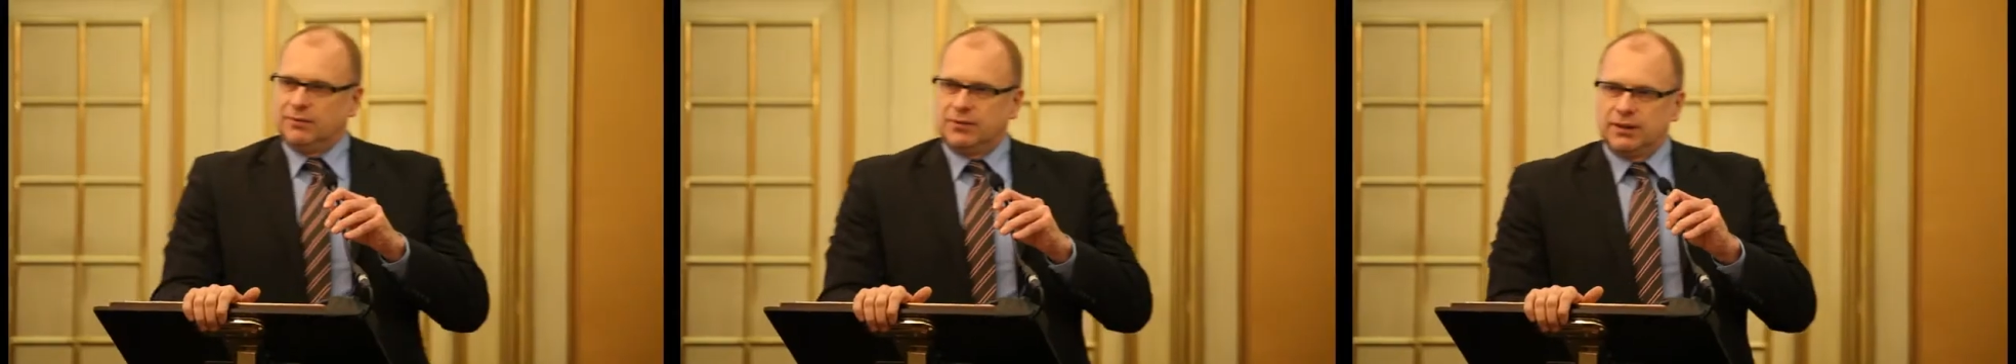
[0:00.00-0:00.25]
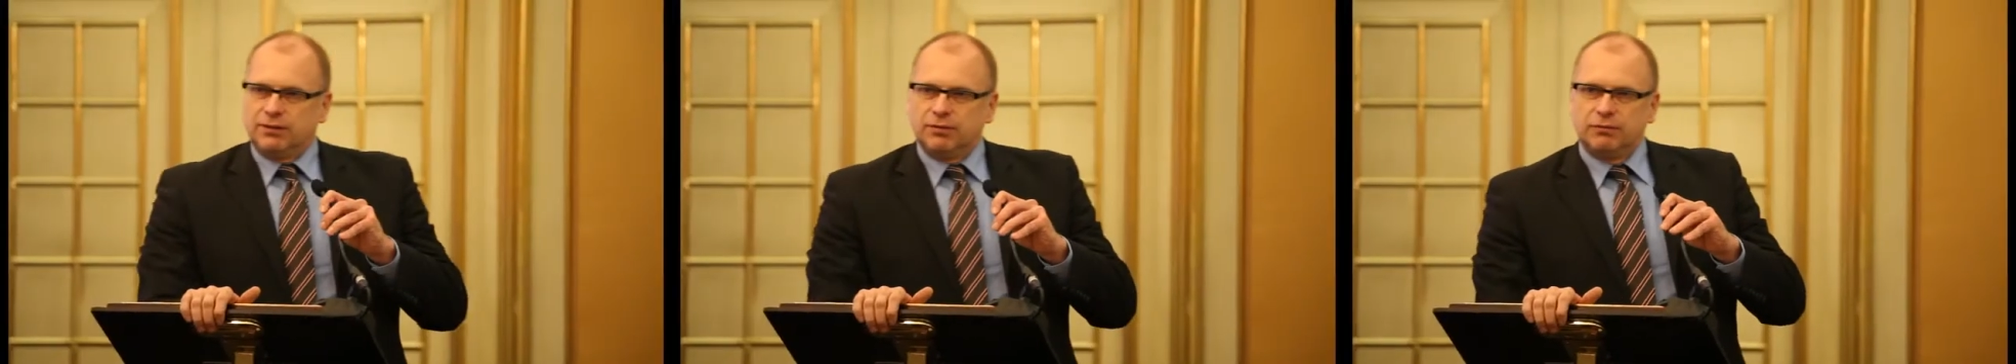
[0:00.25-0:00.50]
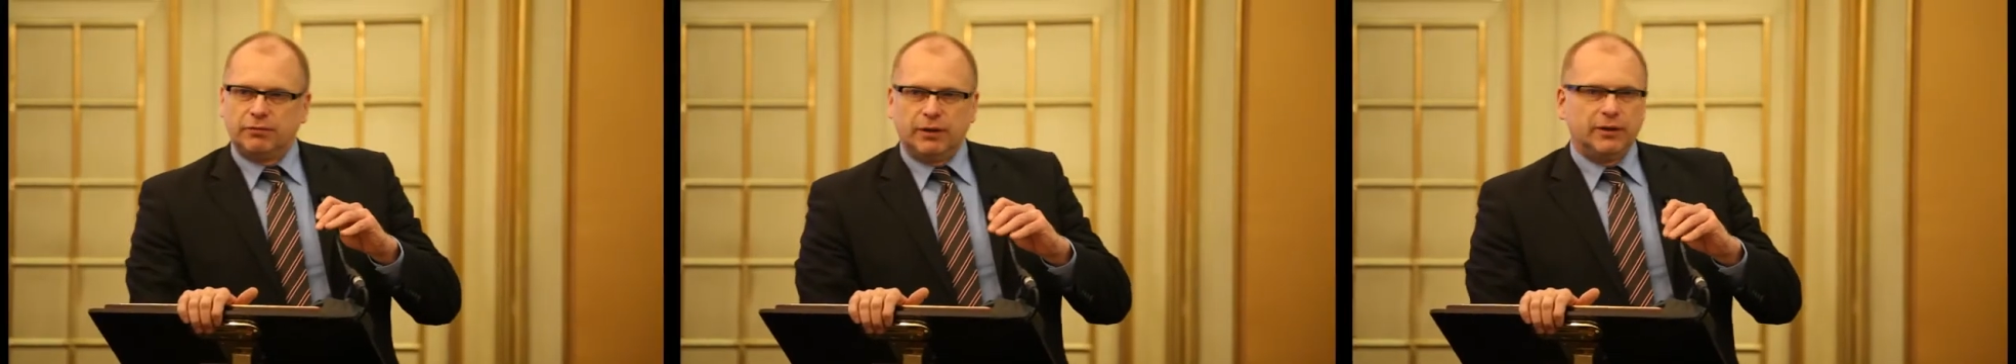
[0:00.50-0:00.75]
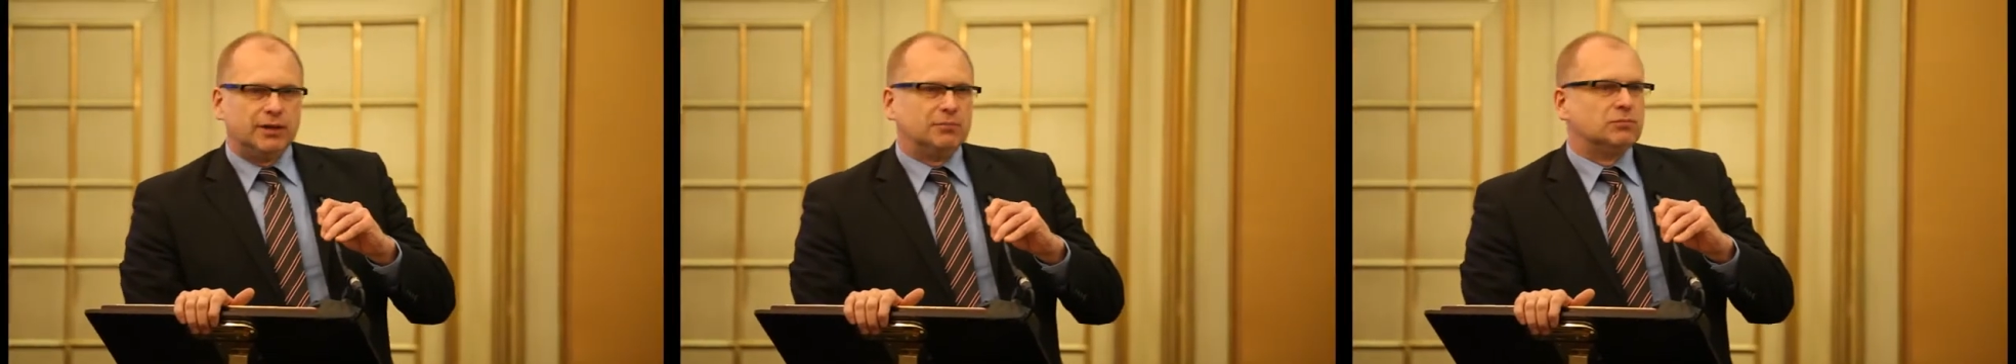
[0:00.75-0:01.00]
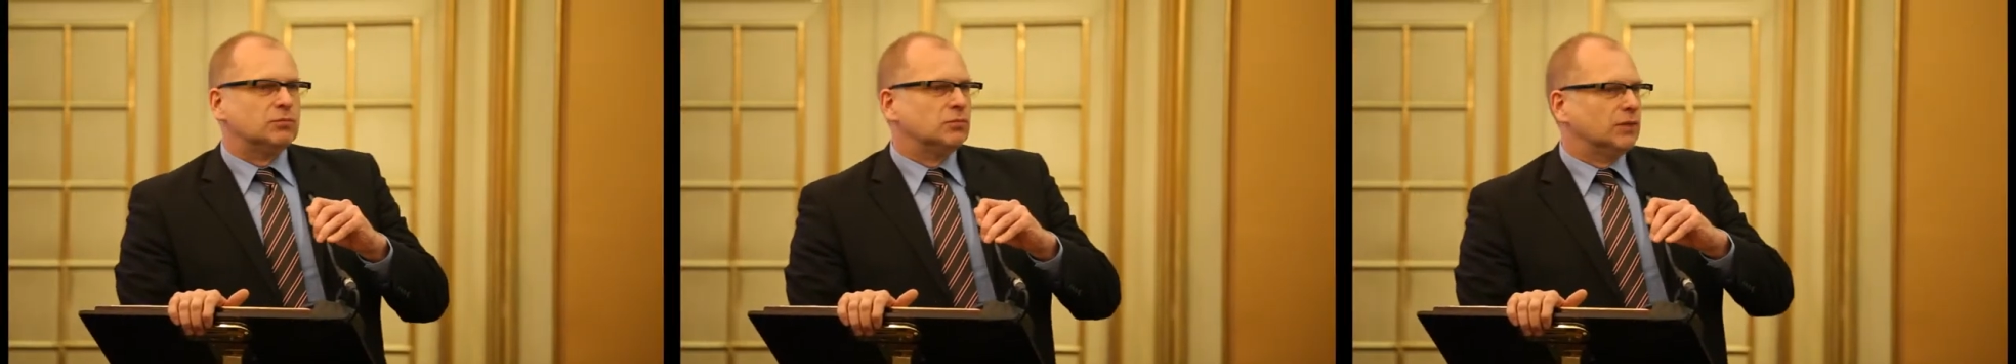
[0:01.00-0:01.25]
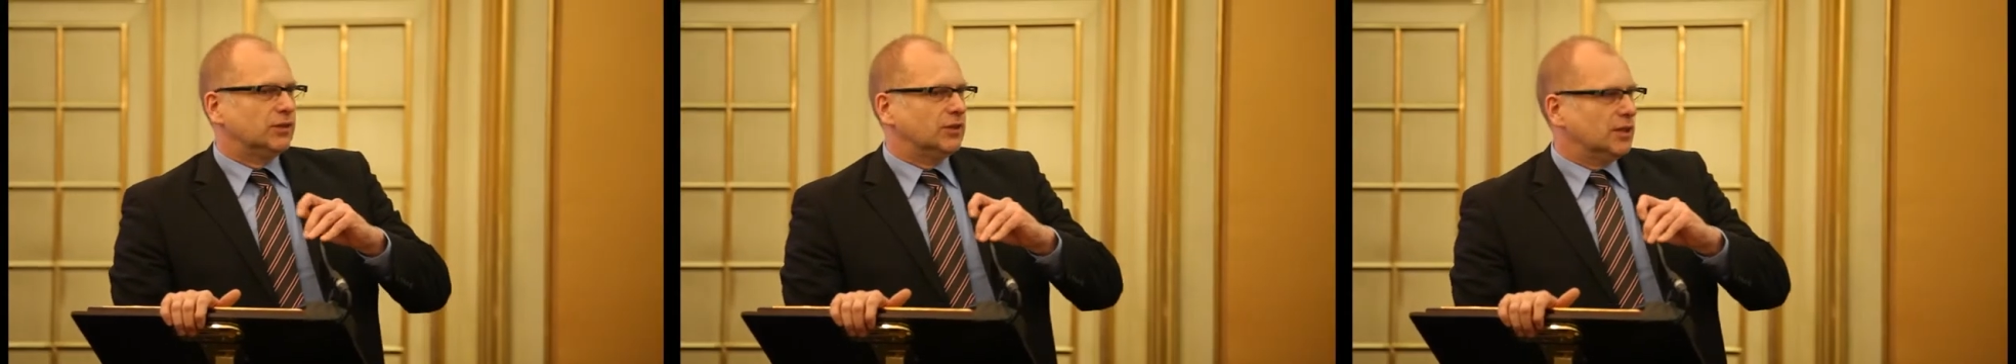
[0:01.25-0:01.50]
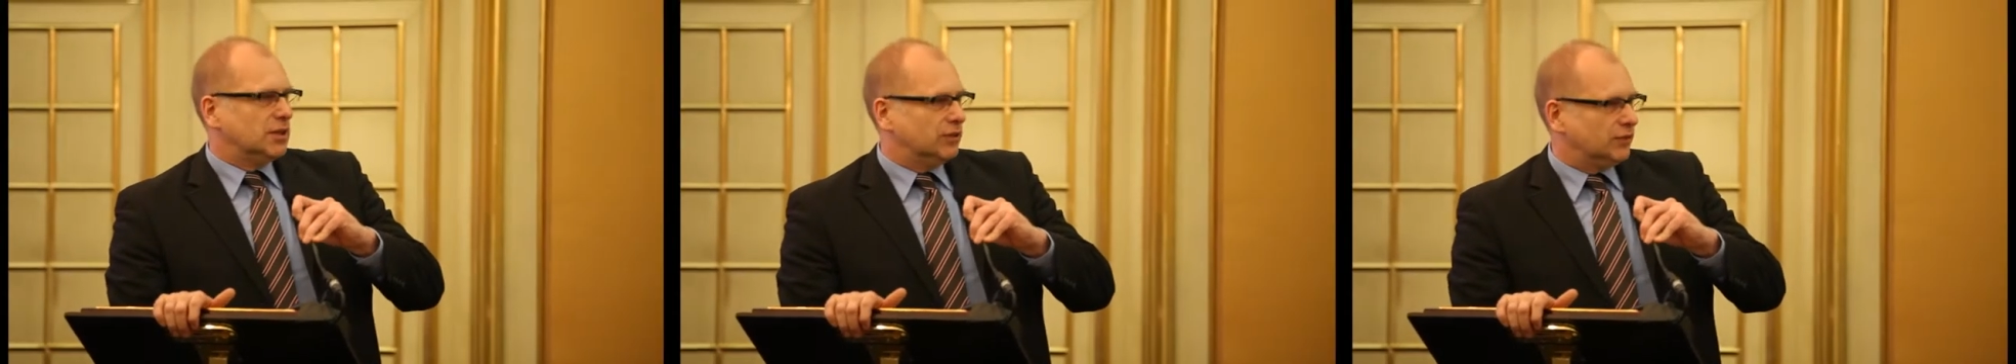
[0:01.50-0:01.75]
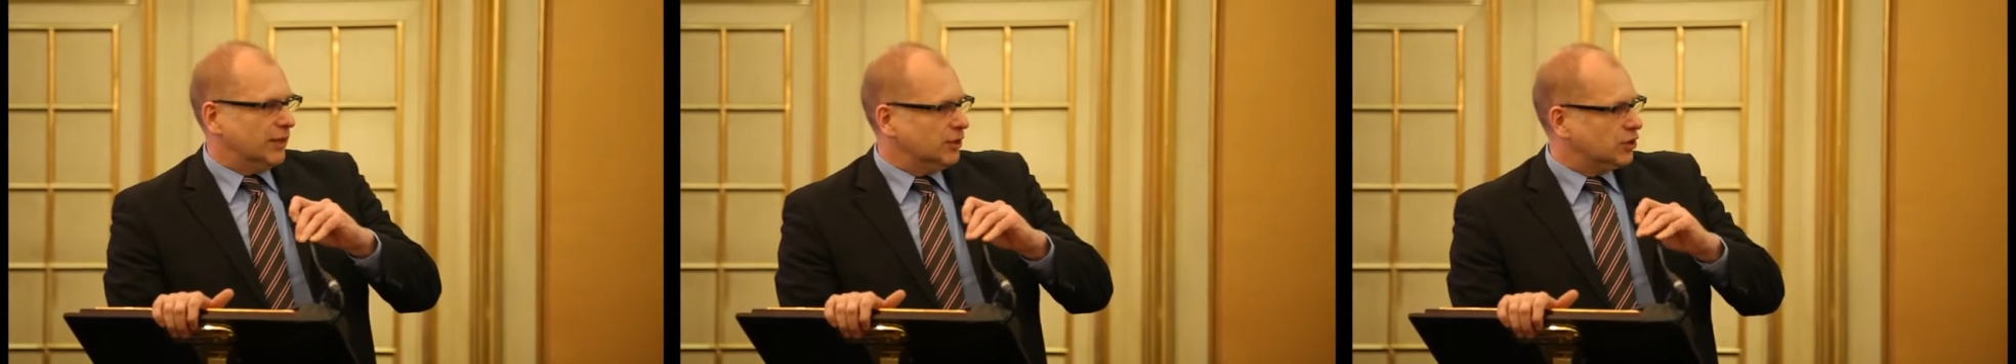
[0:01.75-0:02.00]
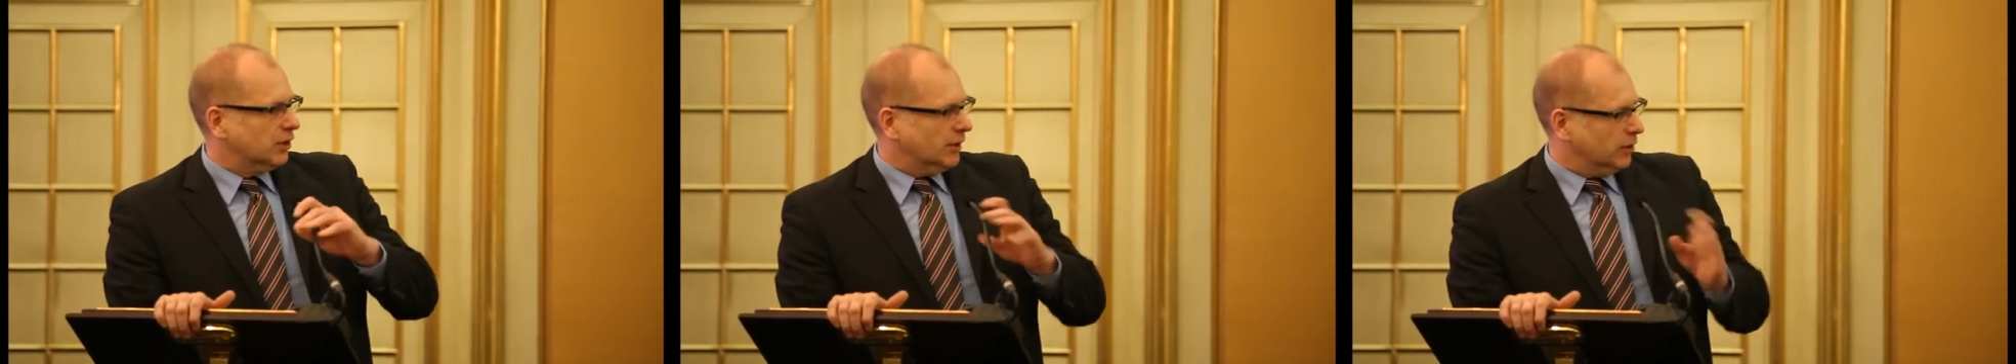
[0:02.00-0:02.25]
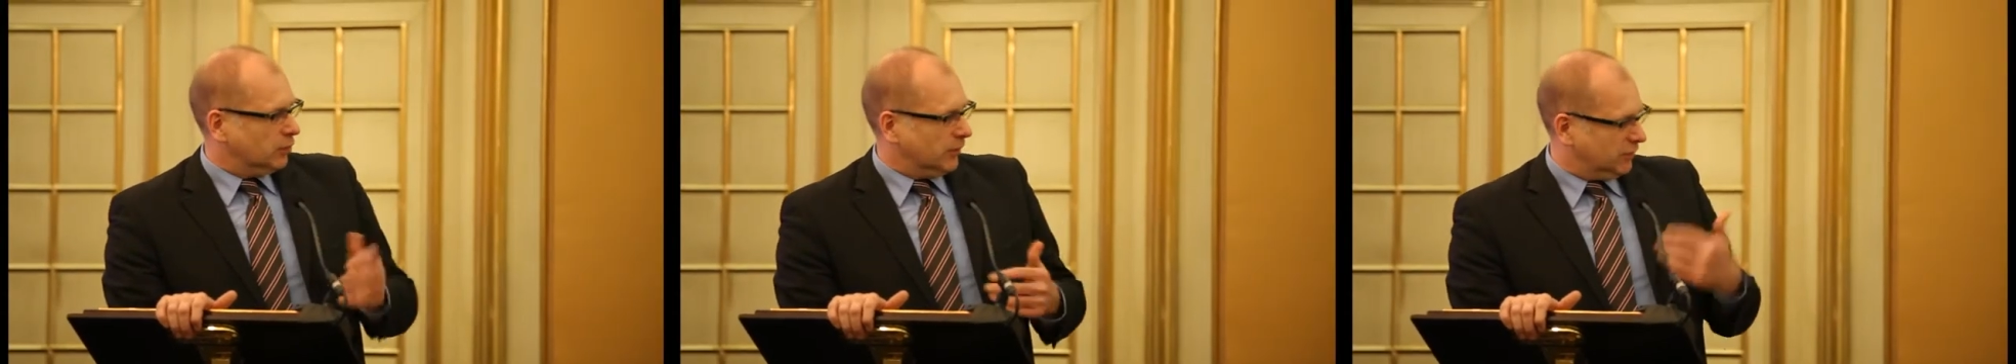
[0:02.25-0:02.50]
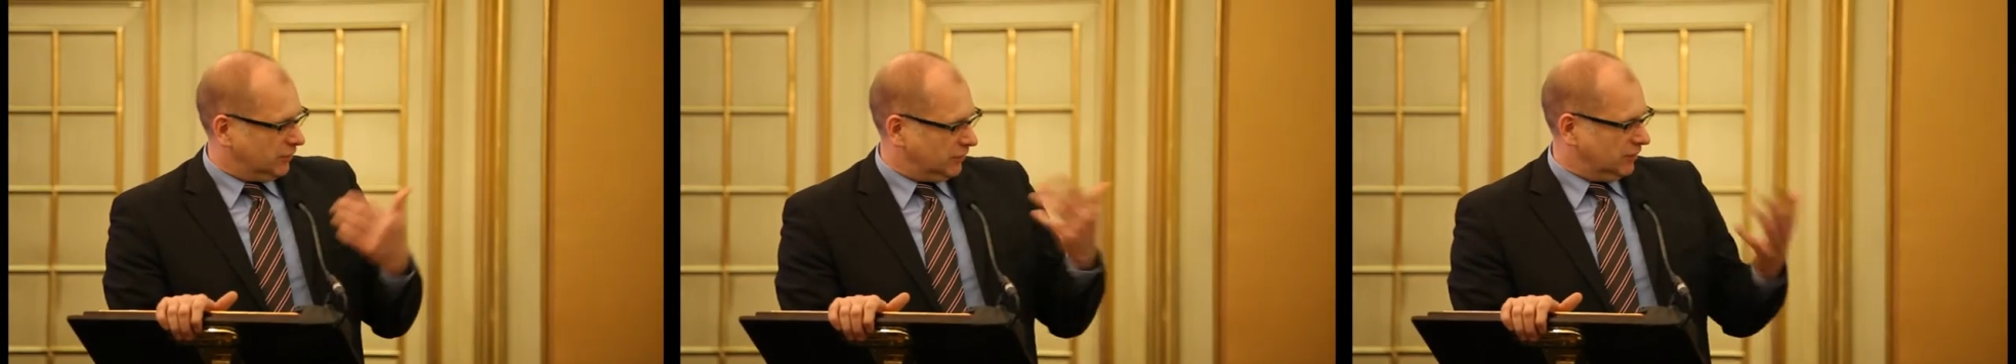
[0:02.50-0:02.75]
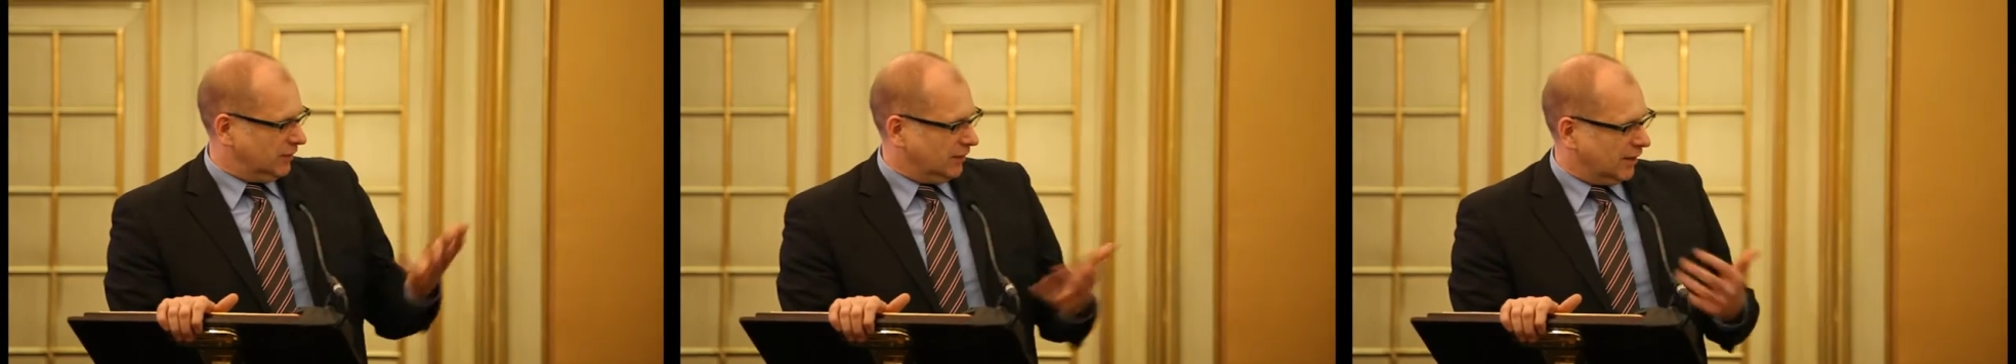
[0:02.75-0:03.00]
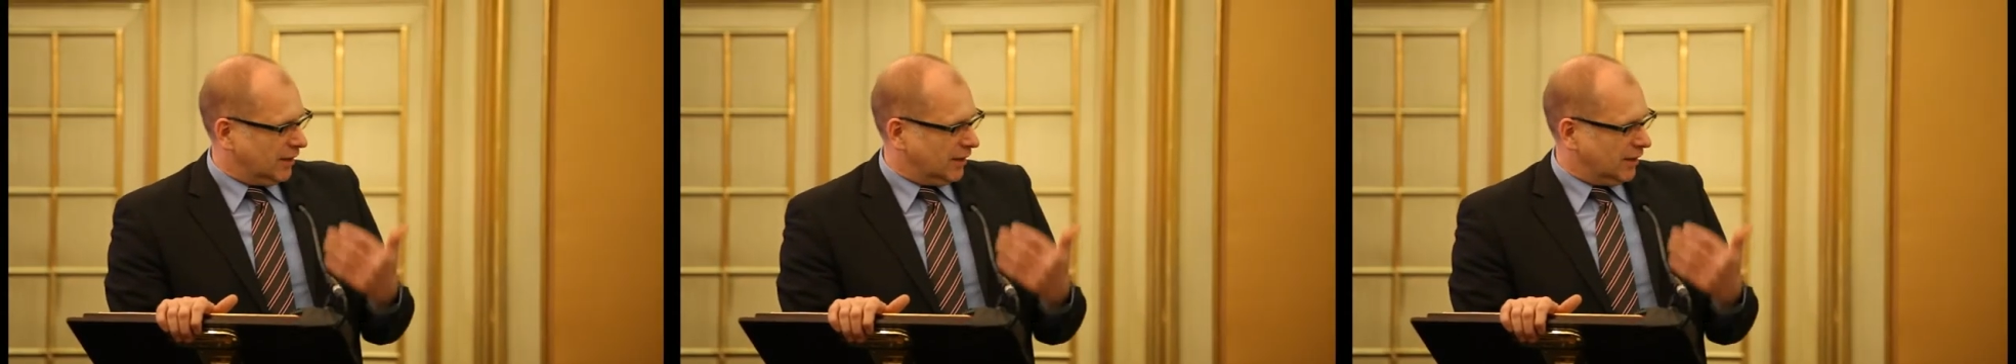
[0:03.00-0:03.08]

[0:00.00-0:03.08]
that very, let's say, essential interests